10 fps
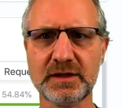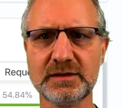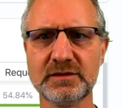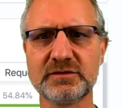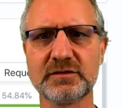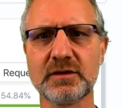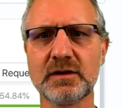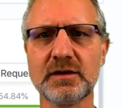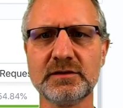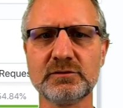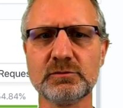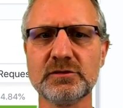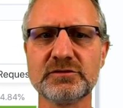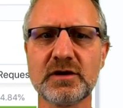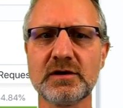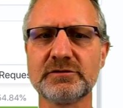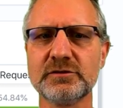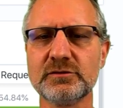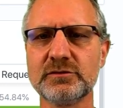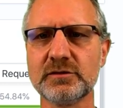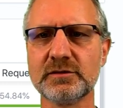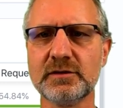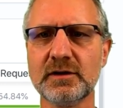this runs after you turn it